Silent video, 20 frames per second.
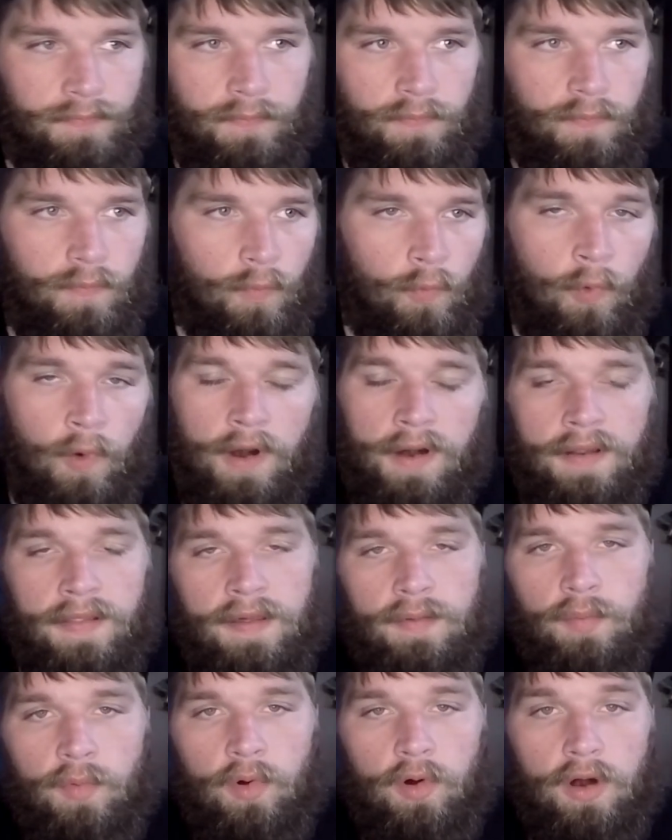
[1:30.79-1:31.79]
one of
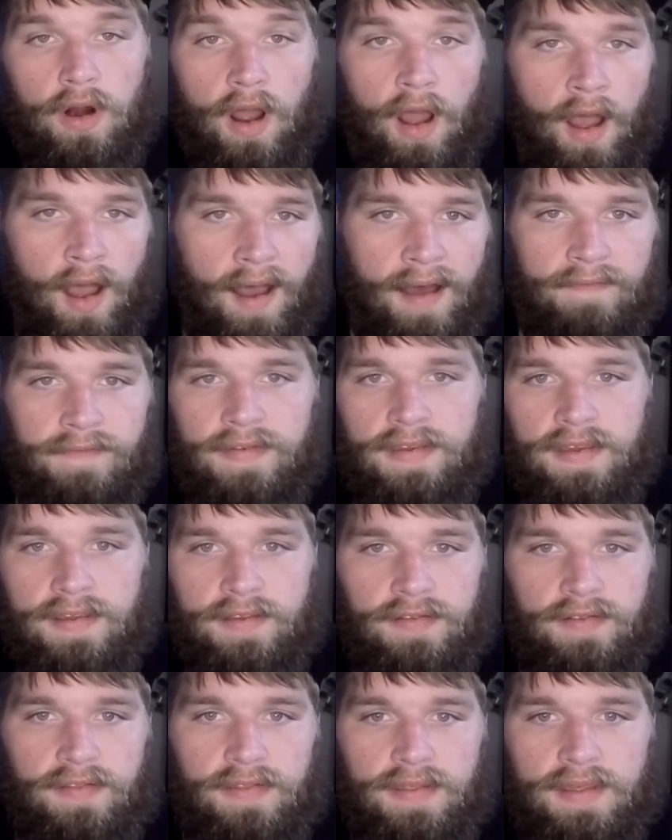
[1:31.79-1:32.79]
the more
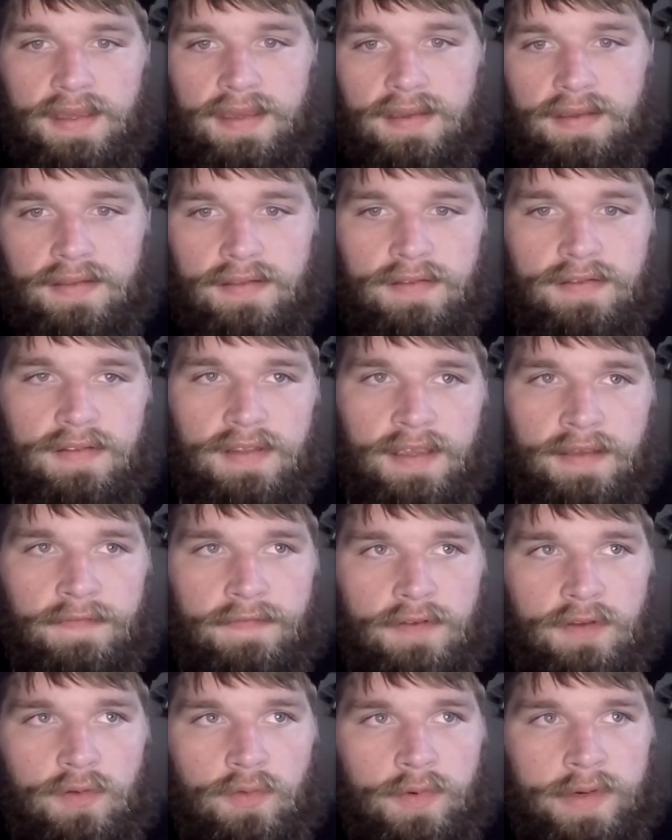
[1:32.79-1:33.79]
obvious things,
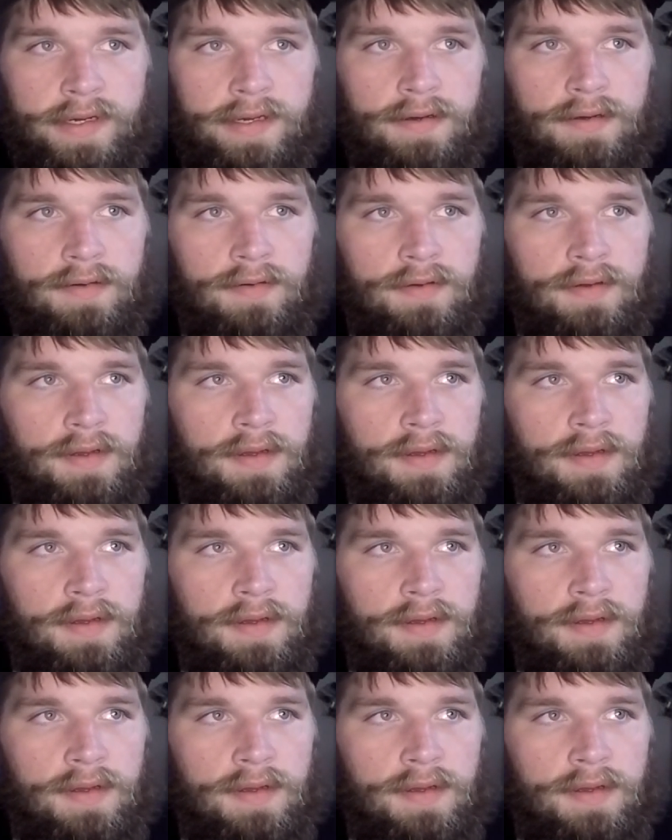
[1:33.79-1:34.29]
if you will.